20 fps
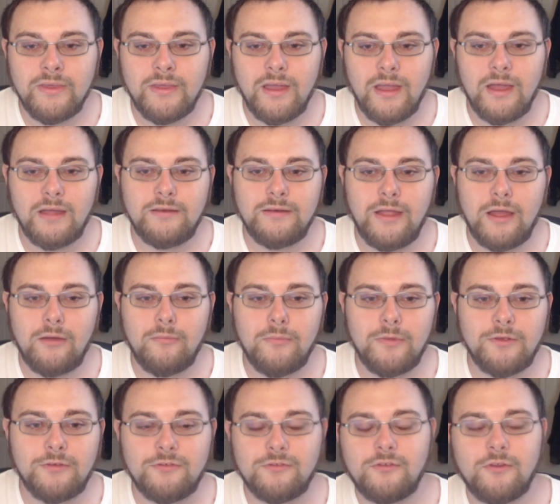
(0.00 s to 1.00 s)
And now
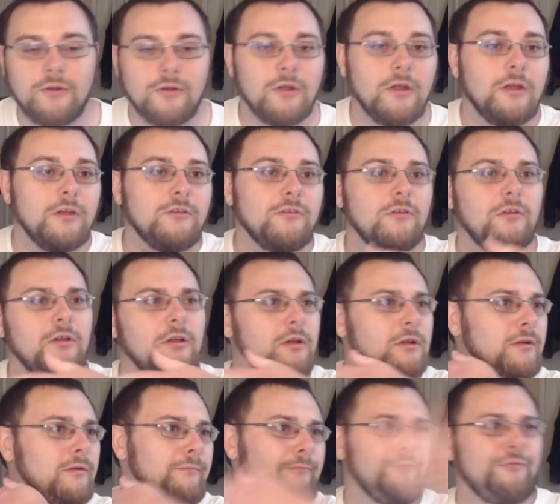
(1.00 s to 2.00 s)
Mister
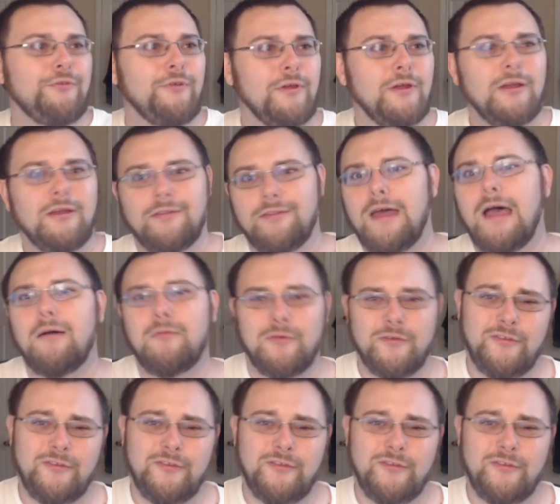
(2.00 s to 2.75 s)
That